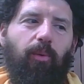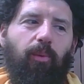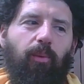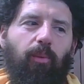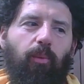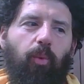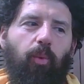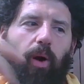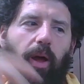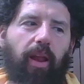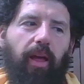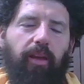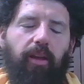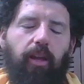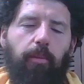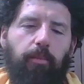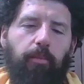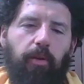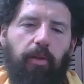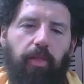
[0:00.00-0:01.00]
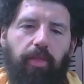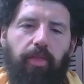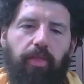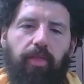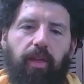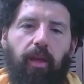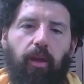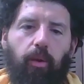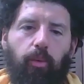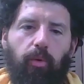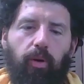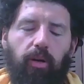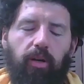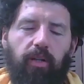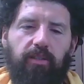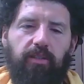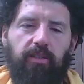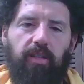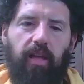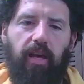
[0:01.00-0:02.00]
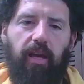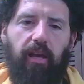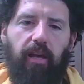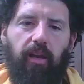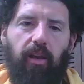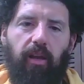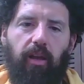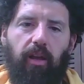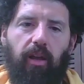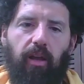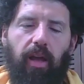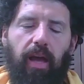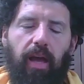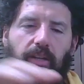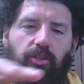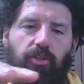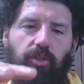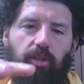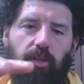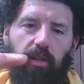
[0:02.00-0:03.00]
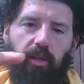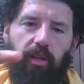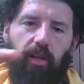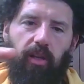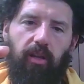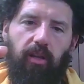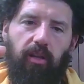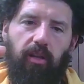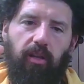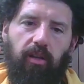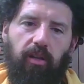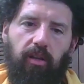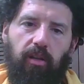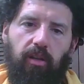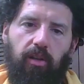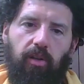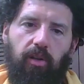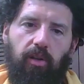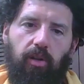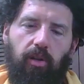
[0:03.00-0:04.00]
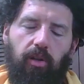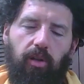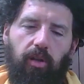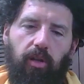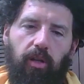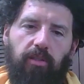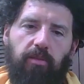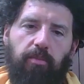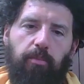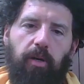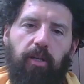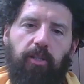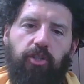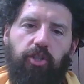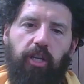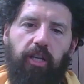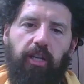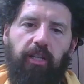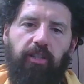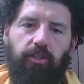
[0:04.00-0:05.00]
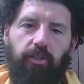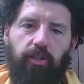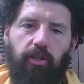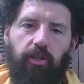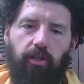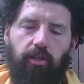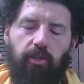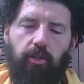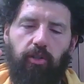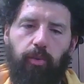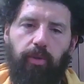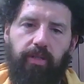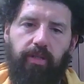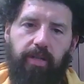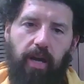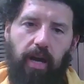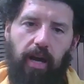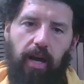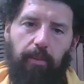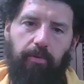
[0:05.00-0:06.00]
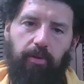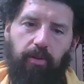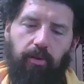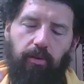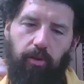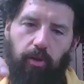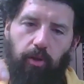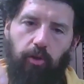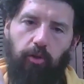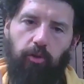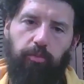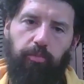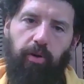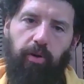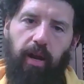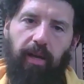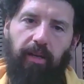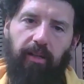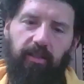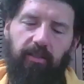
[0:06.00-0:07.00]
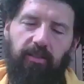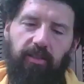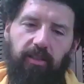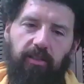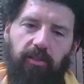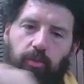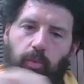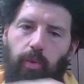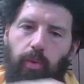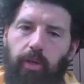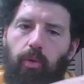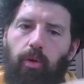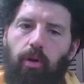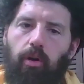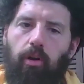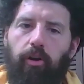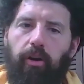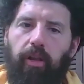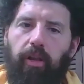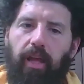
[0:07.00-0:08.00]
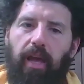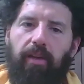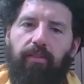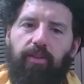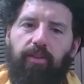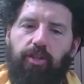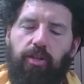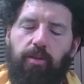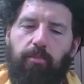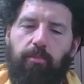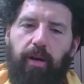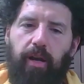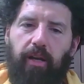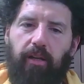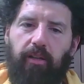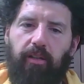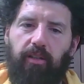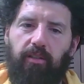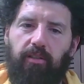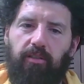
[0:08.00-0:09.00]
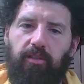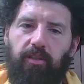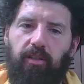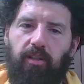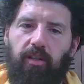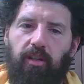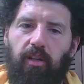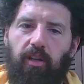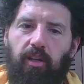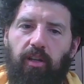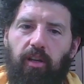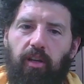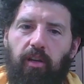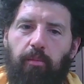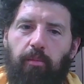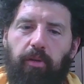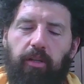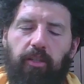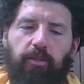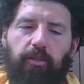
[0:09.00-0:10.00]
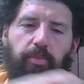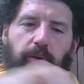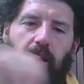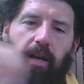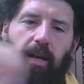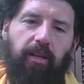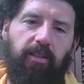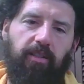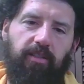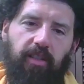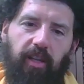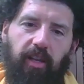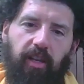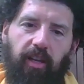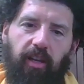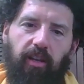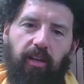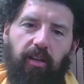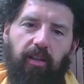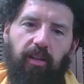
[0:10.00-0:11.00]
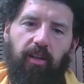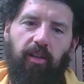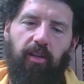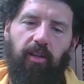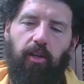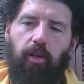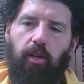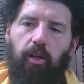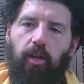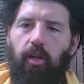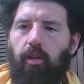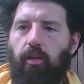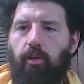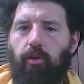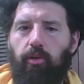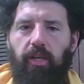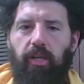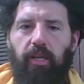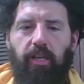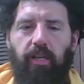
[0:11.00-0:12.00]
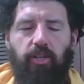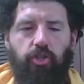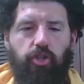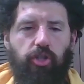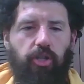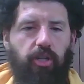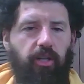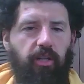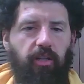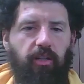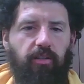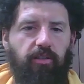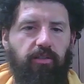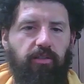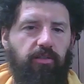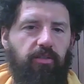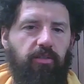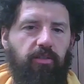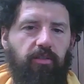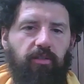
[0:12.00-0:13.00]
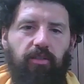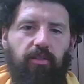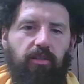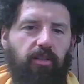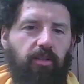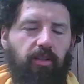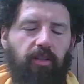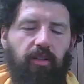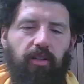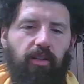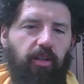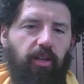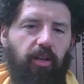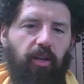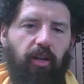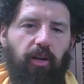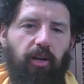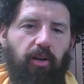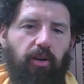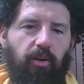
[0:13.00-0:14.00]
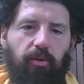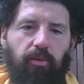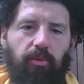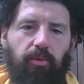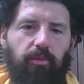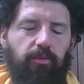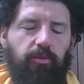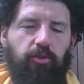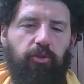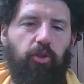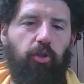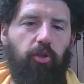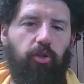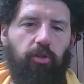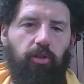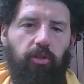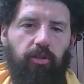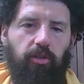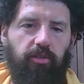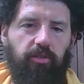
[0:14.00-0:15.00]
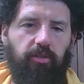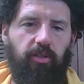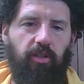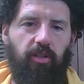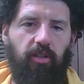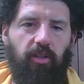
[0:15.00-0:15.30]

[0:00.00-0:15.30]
what I come to think was that actually it's much easier to adopt those practices when you already have a gym practice, because practicing, Kiri Jahin's, circles